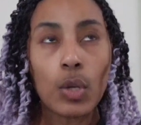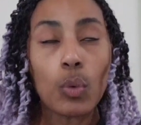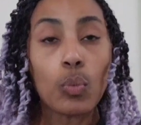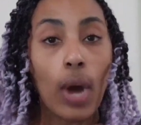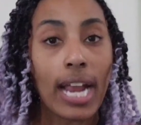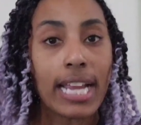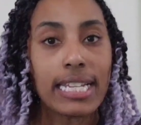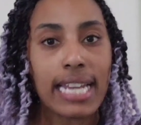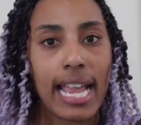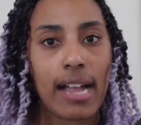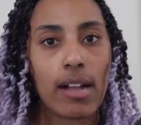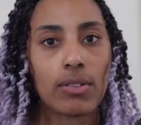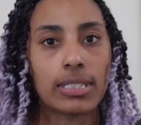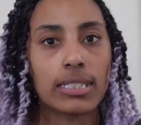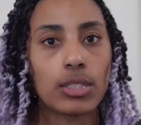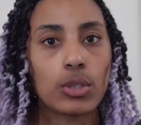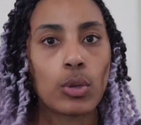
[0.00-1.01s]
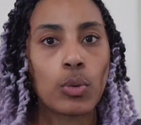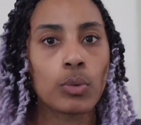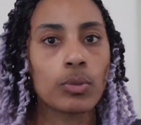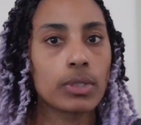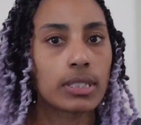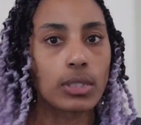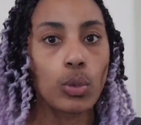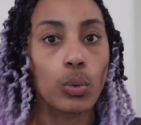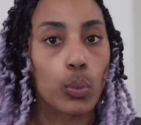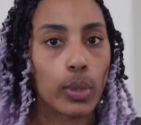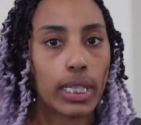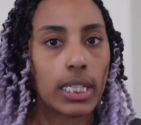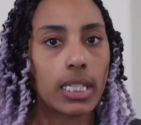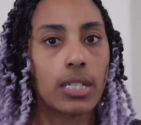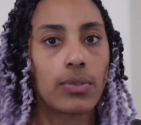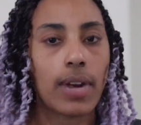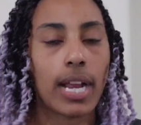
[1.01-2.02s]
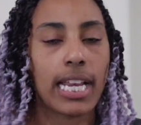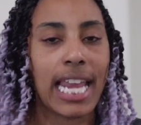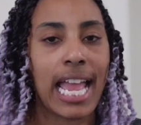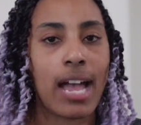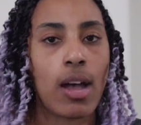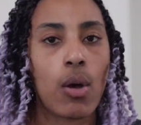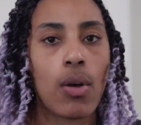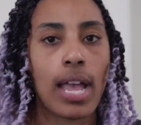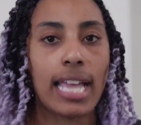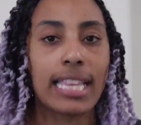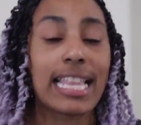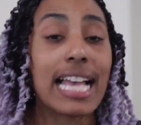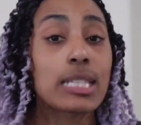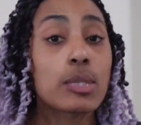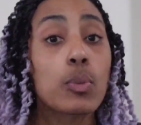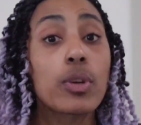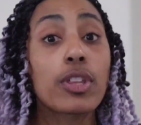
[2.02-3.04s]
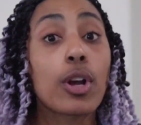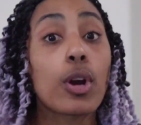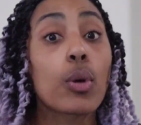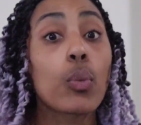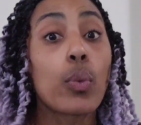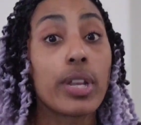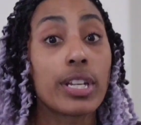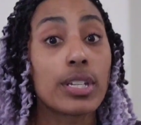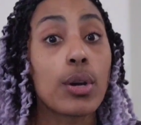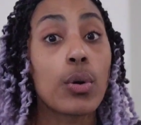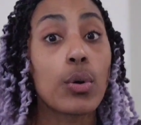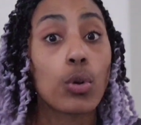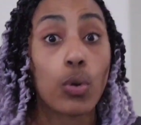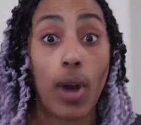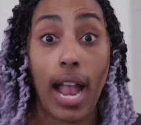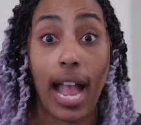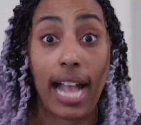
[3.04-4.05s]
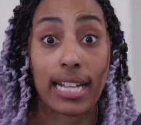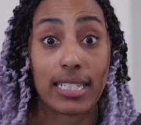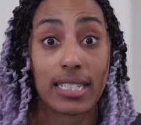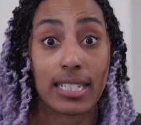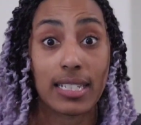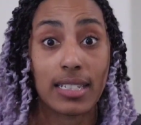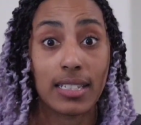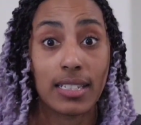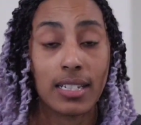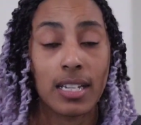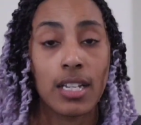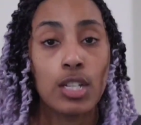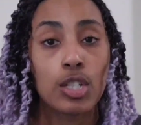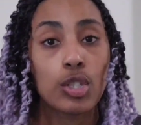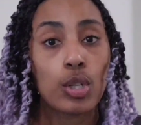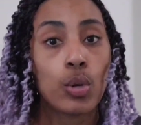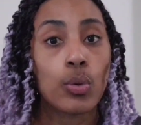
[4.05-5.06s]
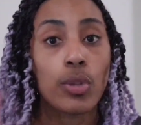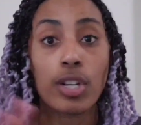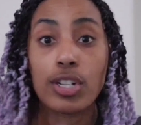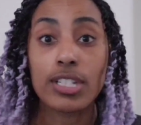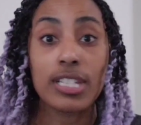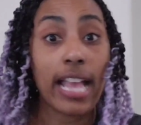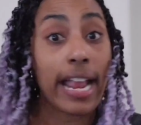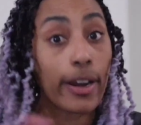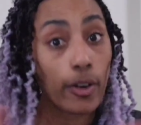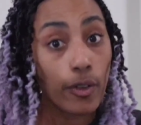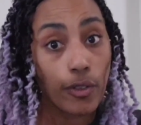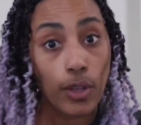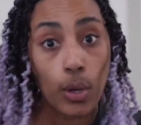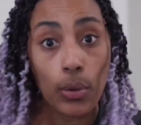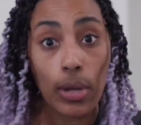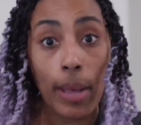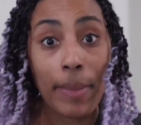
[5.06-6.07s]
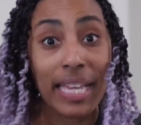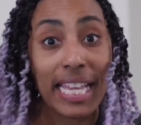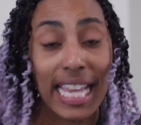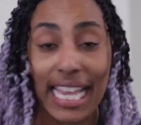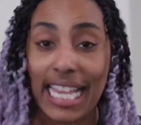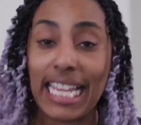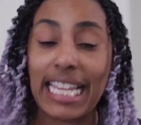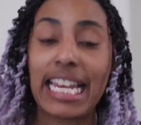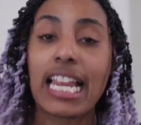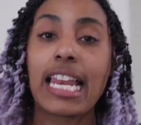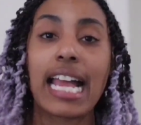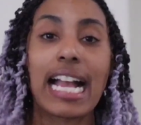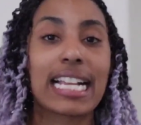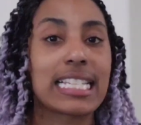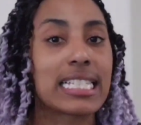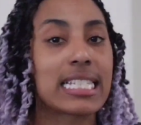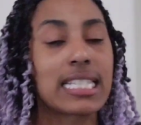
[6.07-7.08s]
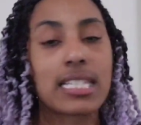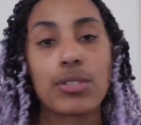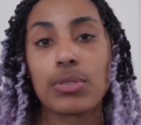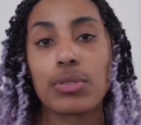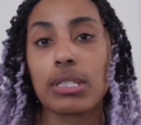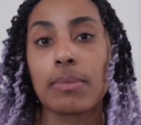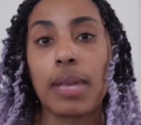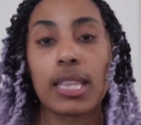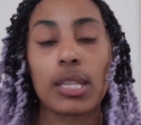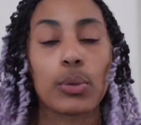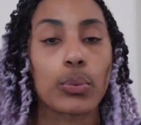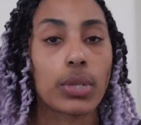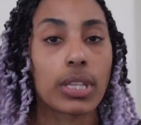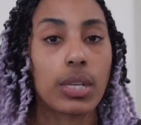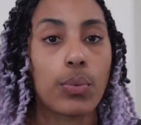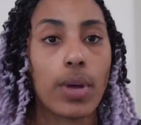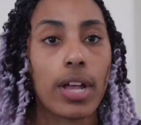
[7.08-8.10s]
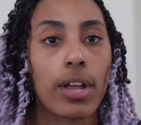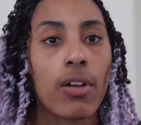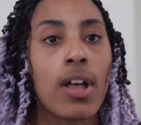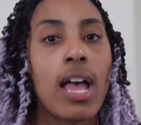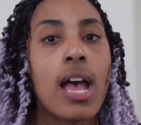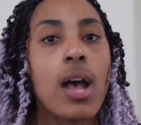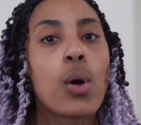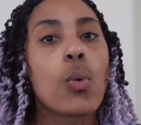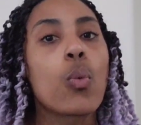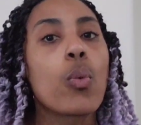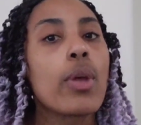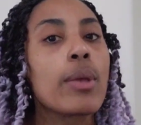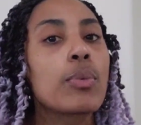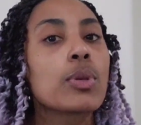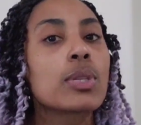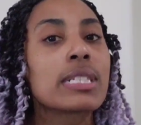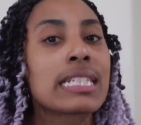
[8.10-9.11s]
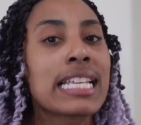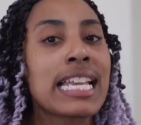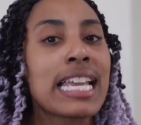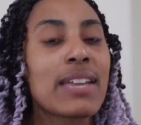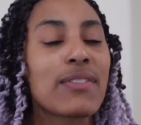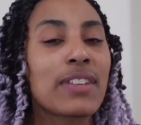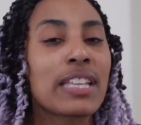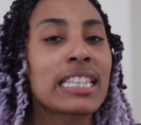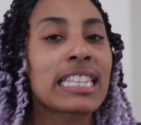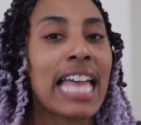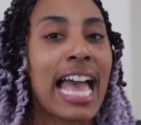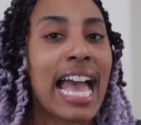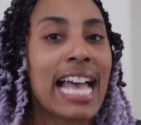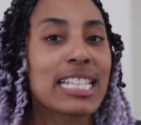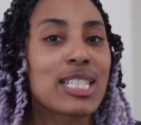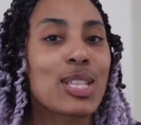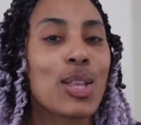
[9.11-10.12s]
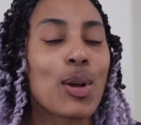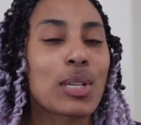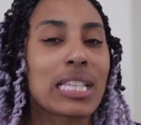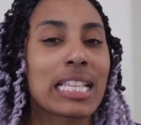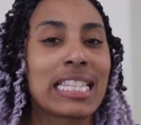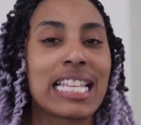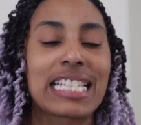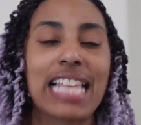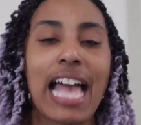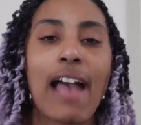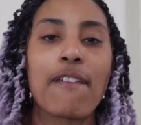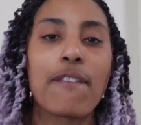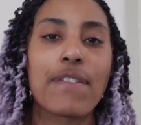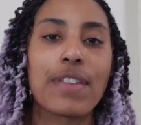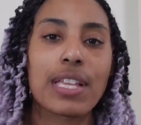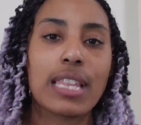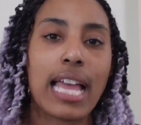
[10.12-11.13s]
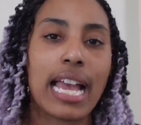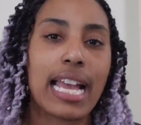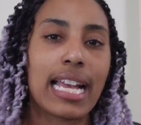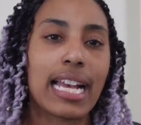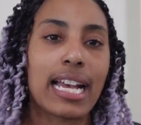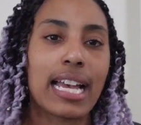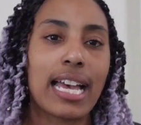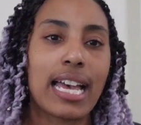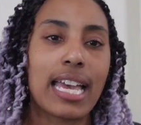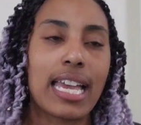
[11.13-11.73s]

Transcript: right now, still still really good right now, and that's with her window cracked. So there's airflow coming in and I can still smell it really well. We will see if it lasts longer than this. I feel like